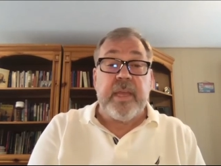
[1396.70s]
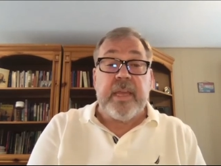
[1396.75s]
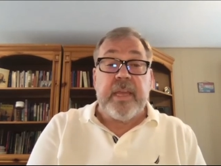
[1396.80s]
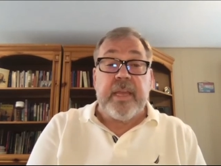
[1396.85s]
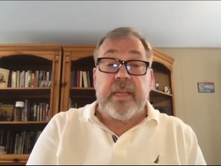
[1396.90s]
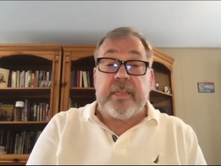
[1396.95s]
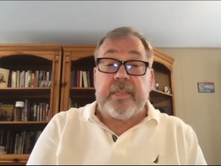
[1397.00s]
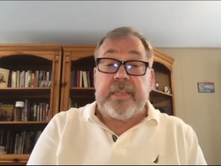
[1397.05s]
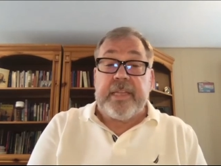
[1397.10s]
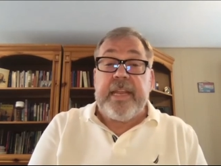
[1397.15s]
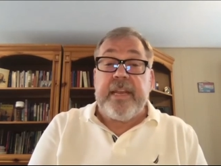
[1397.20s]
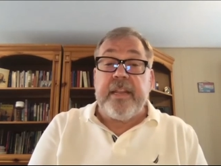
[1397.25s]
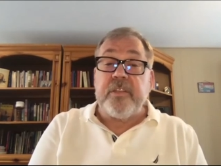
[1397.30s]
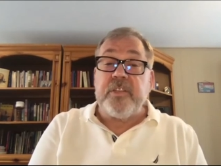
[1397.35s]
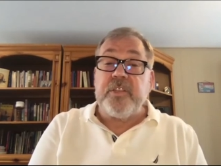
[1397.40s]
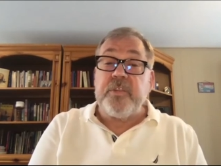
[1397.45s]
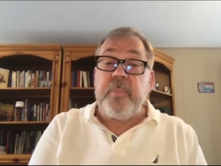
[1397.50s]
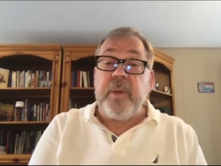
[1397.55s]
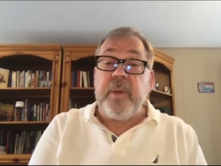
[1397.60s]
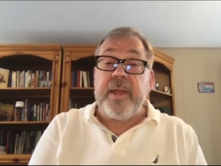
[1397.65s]
Lead us
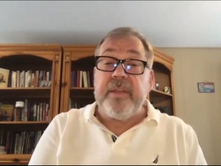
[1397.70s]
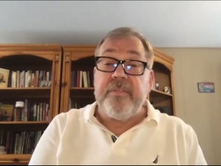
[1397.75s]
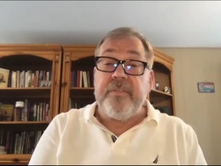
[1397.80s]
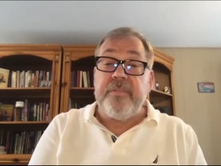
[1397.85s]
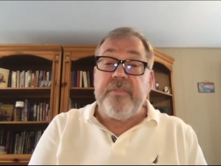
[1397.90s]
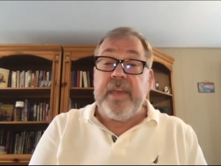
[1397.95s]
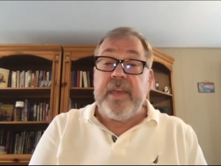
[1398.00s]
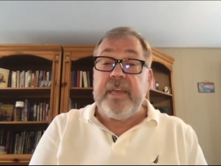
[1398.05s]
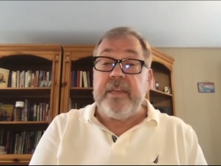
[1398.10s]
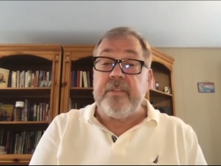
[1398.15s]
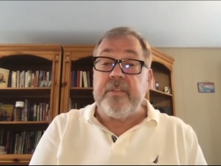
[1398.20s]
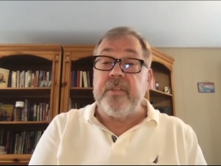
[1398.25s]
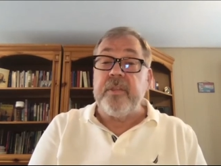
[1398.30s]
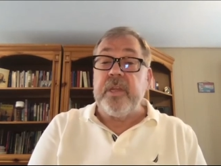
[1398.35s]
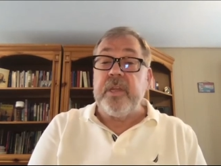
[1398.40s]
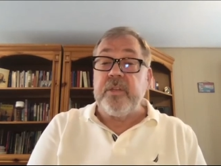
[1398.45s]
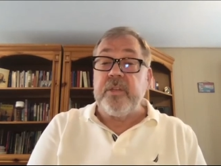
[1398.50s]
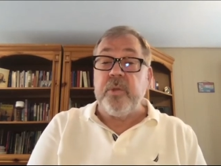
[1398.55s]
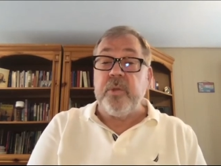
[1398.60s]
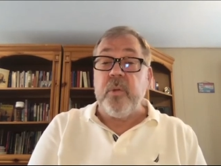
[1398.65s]
by faith
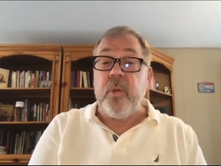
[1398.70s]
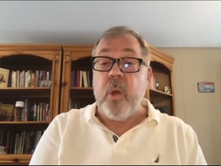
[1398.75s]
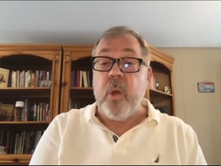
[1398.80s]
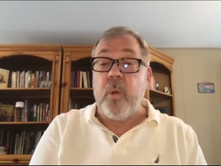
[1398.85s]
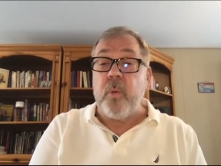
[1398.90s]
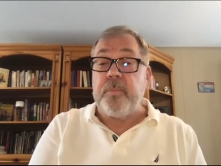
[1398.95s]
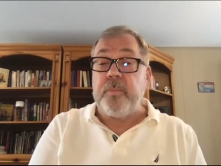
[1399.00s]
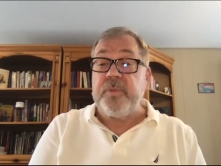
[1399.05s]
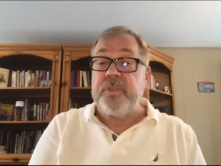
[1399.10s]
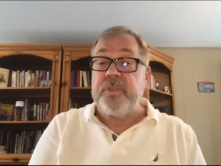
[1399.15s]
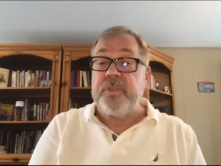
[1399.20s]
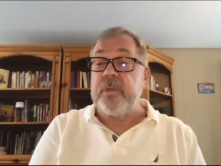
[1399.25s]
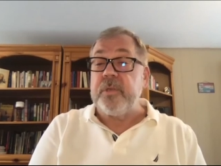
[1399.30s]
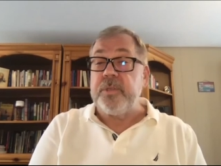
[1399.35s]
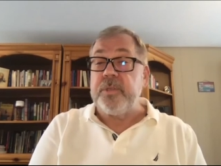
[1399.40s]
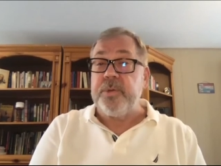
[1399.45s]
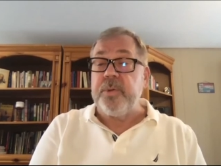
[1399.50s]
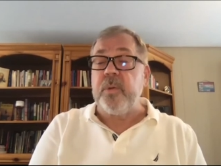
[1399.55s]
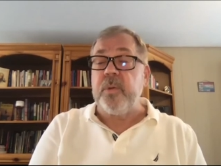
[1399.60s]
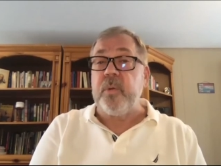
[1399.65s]
to hope's
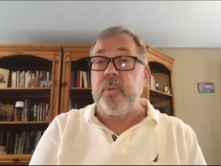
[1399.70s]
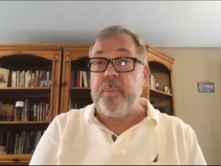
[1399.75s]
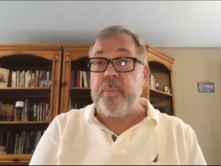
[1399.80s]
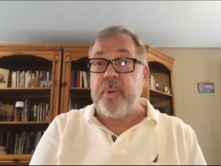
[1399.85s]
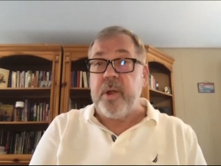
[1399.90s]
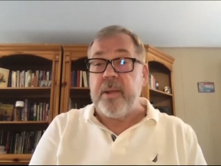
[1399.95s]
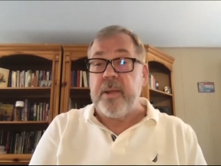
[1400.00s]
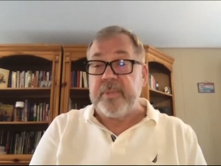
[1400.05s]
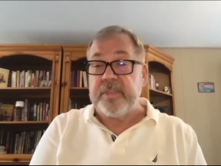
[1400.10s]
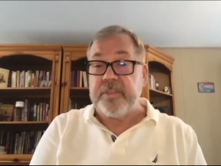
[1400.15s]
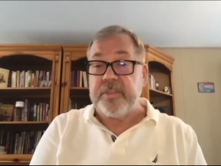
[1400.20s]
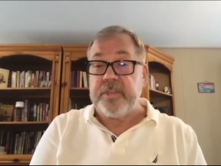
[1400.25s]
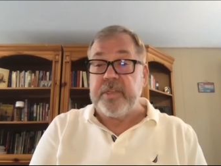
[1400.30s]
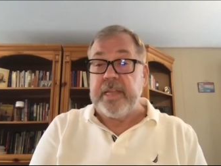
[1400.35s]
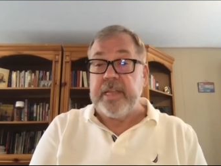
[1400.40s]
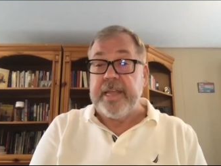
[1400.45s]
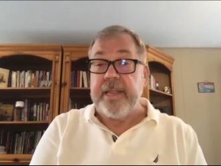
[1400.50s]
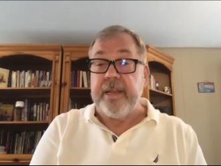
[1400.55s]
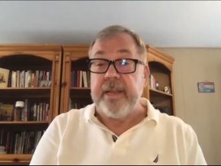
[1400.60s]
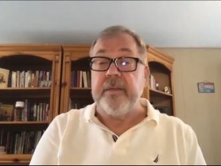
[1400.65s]
true promised
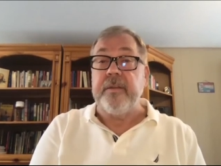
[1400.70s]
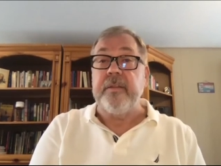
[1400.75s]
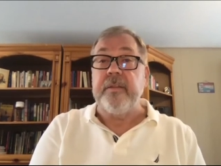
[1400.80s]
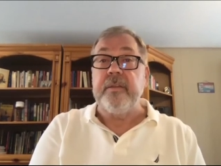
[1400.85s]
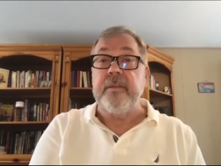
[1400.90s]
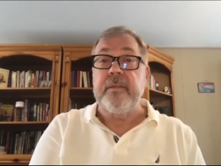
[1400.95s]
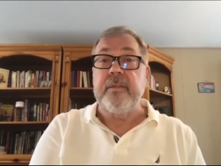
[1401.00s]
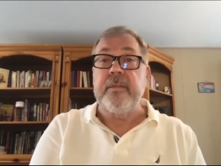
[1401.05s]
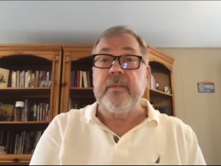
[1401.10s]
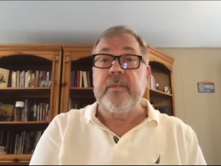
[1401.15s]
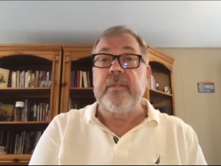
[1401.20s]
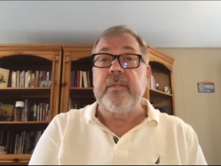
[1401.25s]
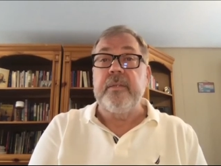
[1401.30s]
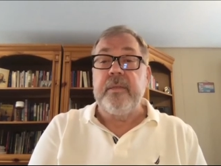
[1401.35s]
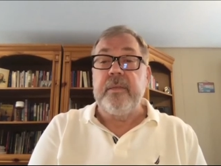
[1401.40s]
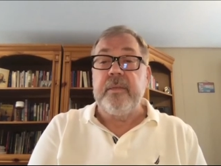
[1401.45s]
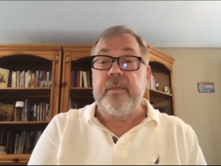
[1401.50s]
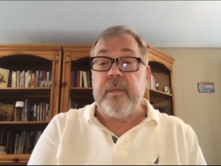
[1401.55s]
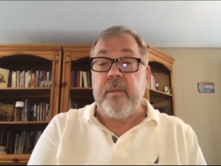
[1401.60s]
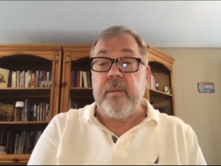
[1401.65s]
land.
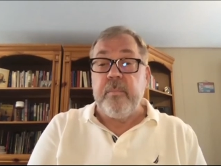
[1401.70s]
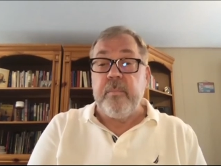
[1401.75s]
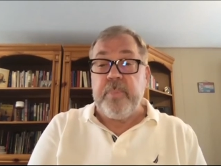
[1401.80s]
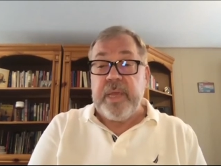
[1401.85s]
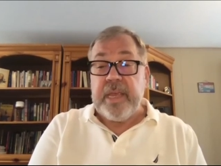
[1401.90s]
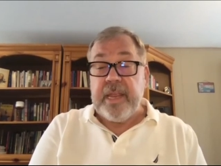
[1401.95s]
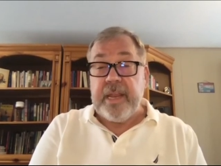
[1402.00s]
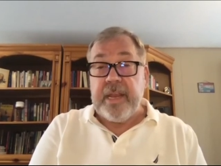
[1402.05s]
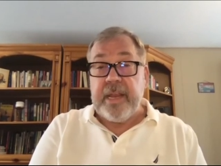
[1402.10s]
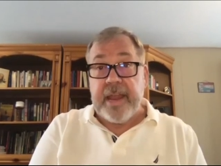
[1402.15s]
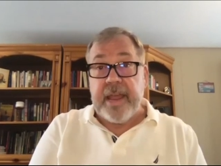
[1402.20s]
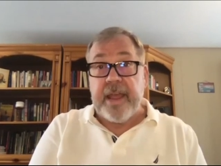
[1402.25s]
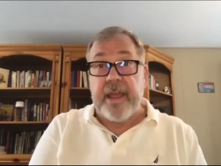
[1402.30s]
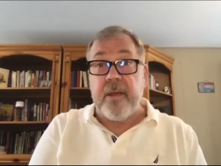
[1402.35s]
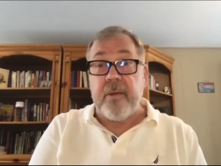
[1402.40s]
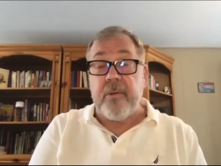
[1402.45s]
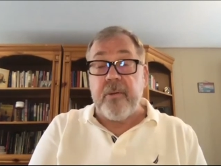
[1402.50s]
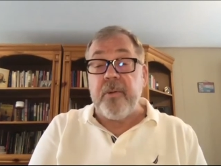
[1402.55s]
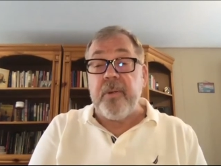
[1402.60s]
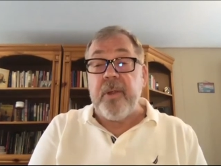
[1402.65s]
Be
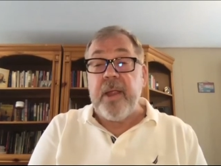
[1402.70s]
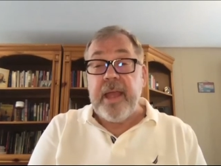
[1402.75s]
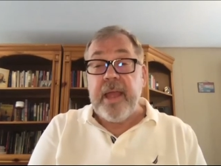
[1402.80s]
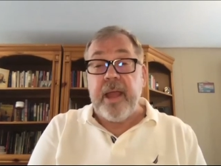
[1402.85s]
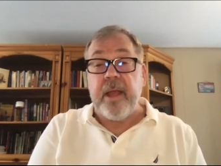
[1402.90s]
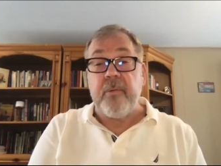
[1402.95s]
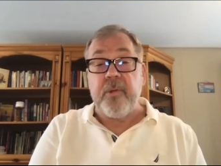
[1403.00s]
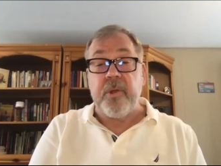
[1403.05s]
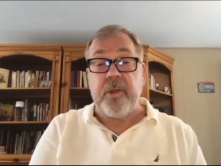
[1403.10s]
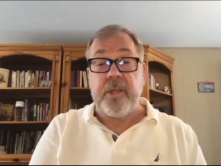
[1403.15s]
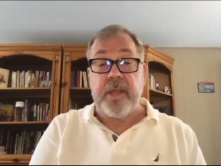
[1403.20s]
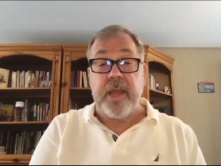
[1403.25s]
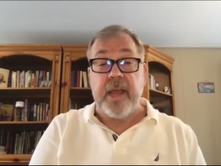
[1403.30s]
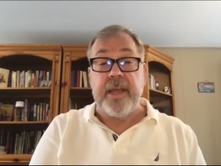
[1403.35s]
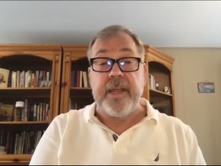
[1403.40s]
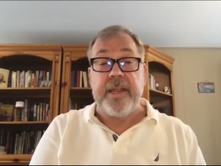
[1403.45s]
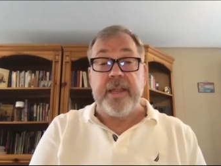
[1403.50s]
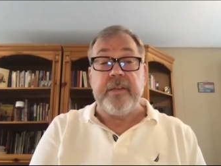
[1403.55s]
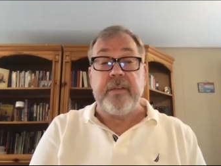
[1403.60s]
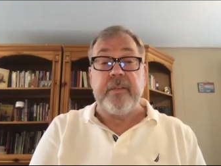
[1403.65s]
now our guide.